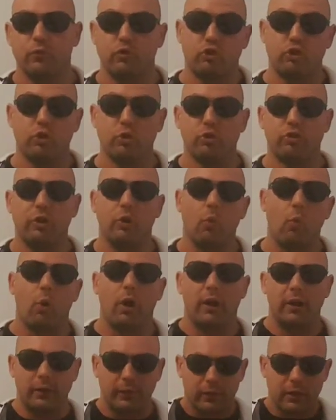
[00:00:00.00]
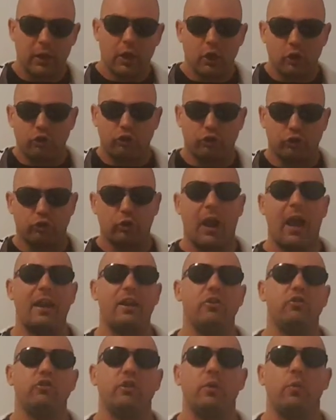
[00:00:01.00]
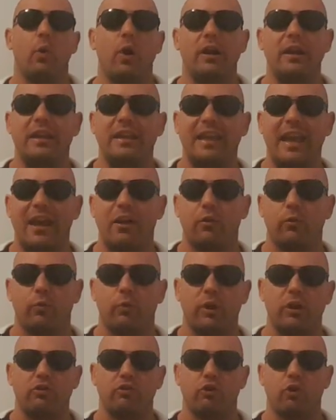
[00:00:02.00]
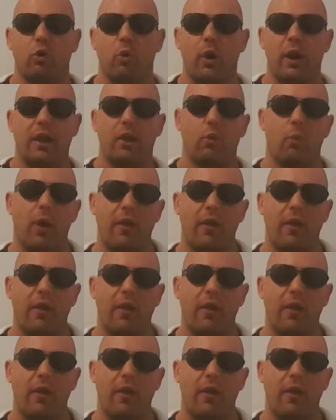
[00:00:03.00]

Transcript: choosing one strategy, one get rich quick,